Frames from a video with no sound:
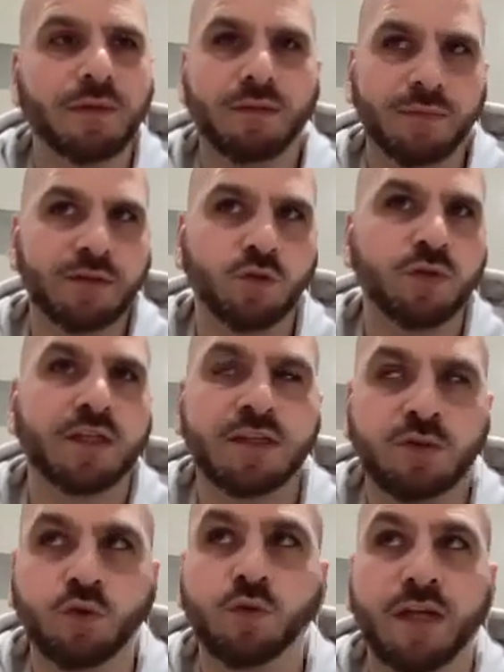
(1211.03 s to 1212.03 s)
I mean,
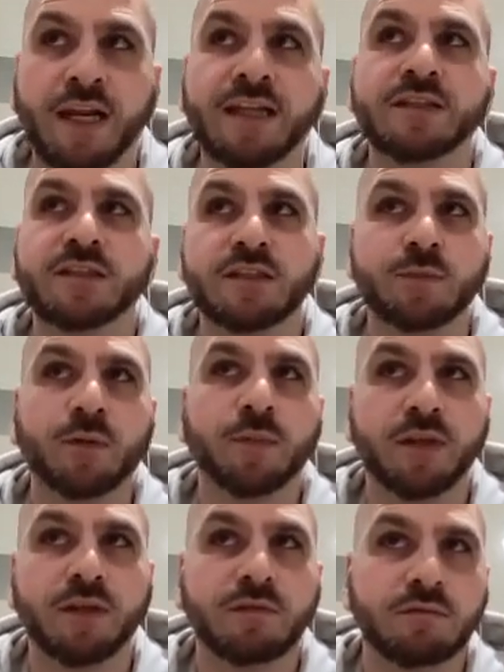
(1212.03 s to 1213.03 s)
Jordan Henderson is
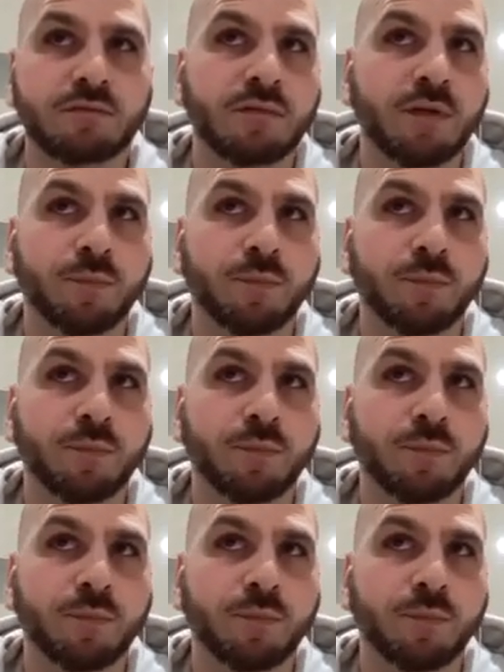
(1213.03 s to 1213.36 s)
probably the